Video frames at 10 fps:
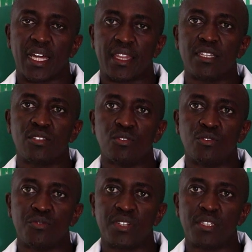Thank
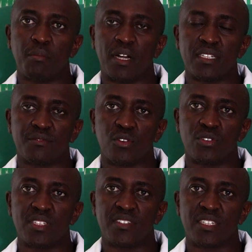you very much for
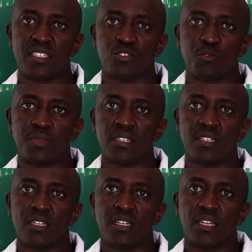listening to me,
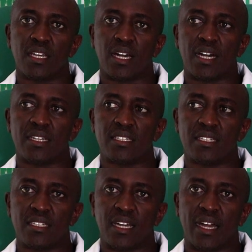
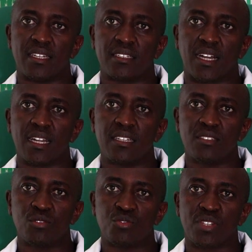and I encourage
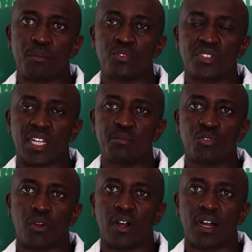you to subscribe
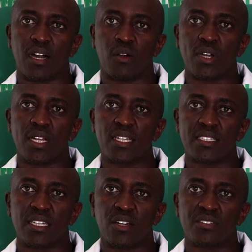to our
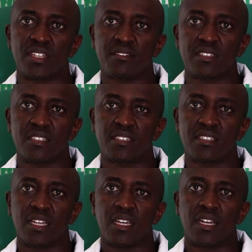Wellness Health Services
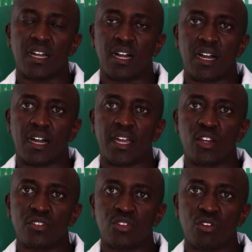
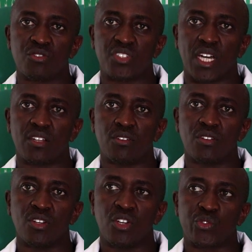Health Talks channel,
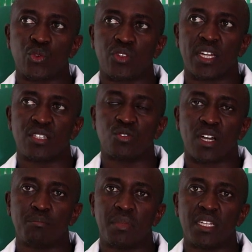so that you
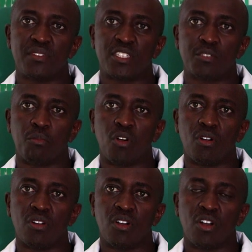can benefit
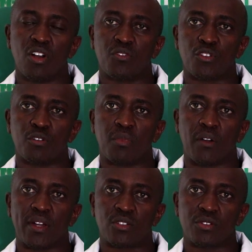more from
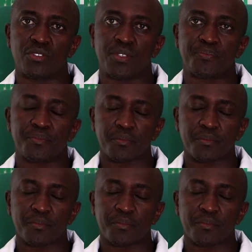our talks.